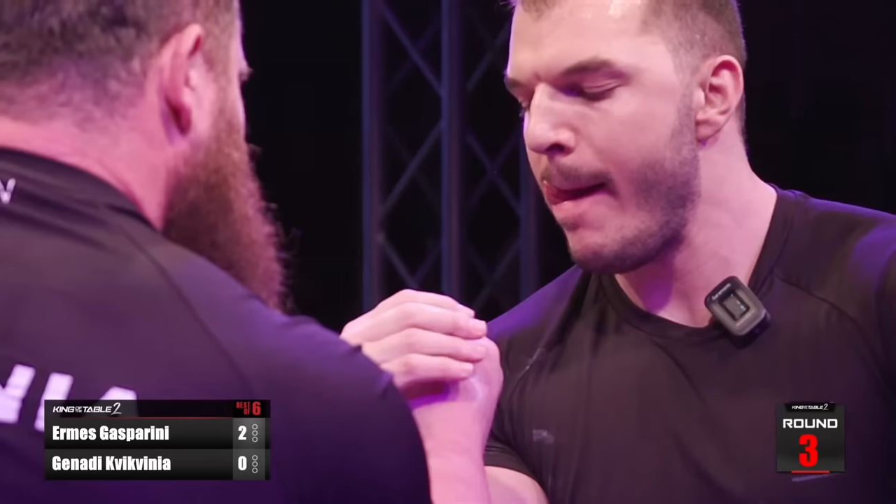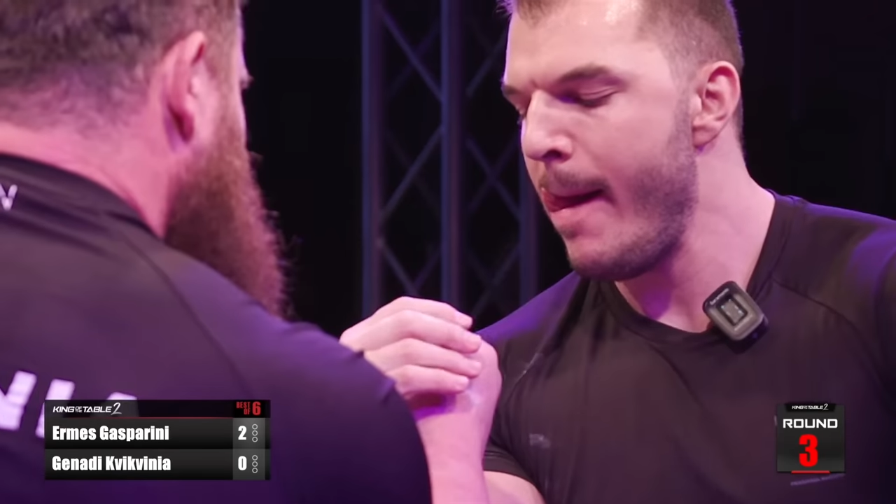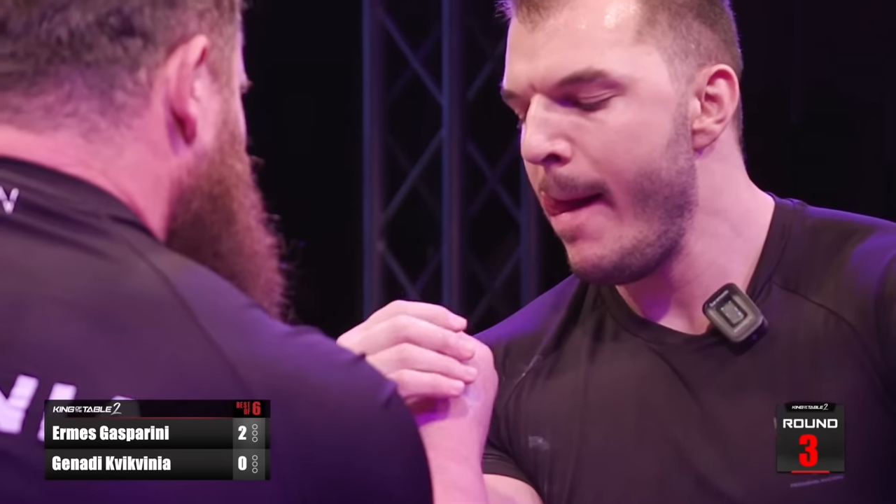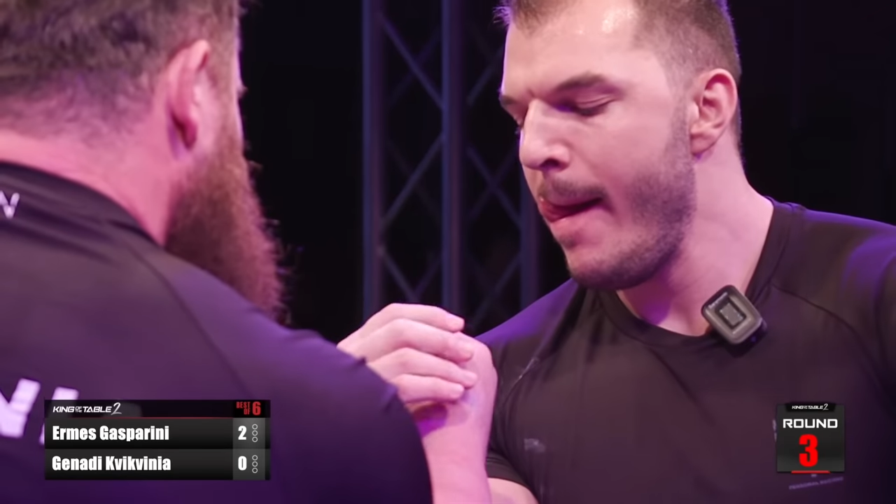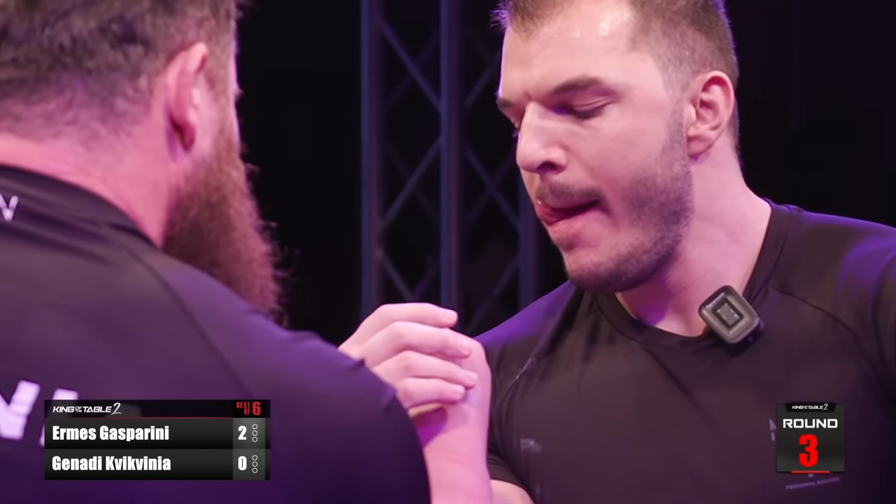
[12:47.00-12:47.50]
put
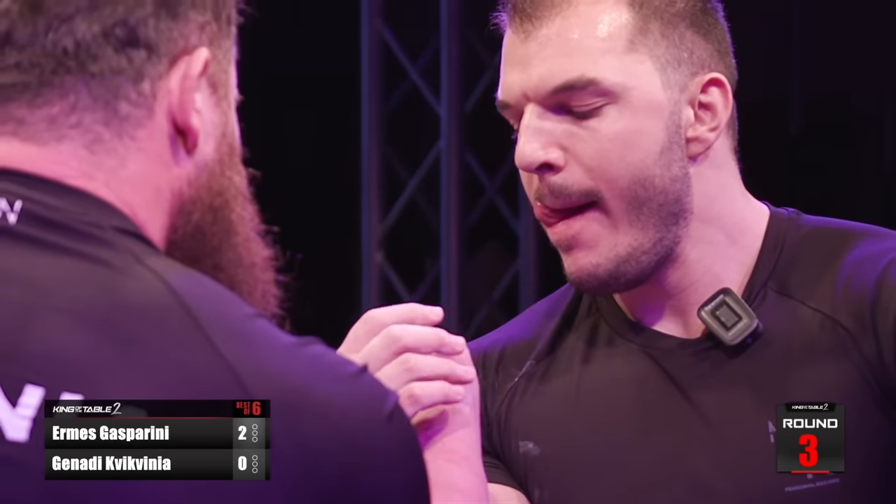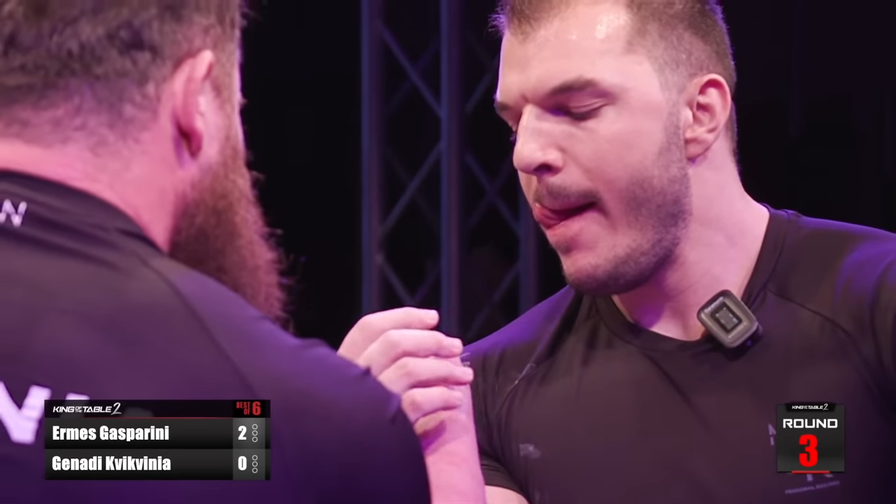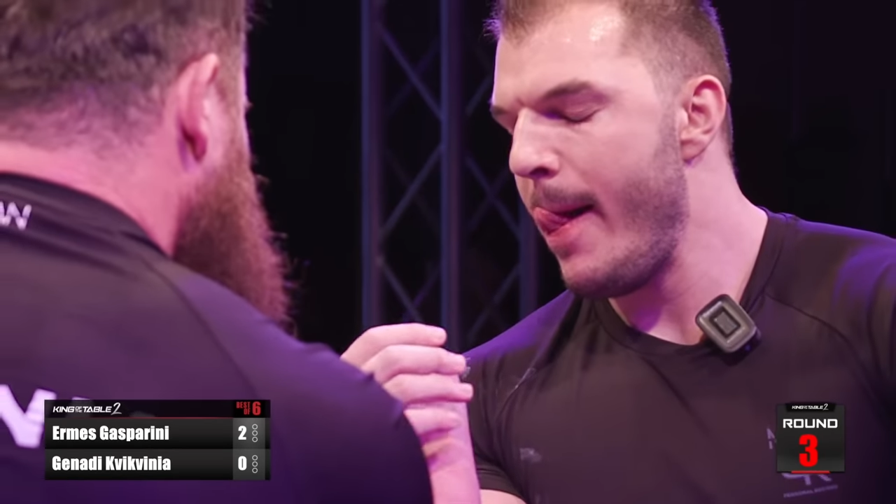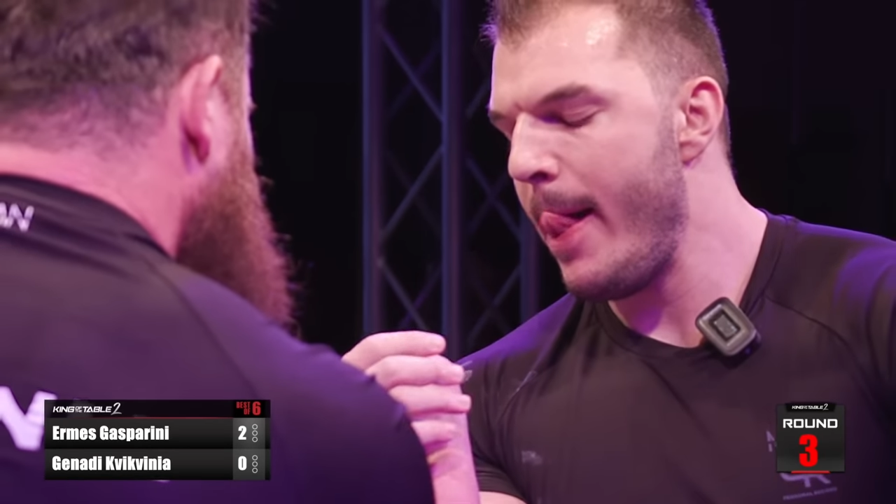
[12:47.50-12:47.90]
the wear and tear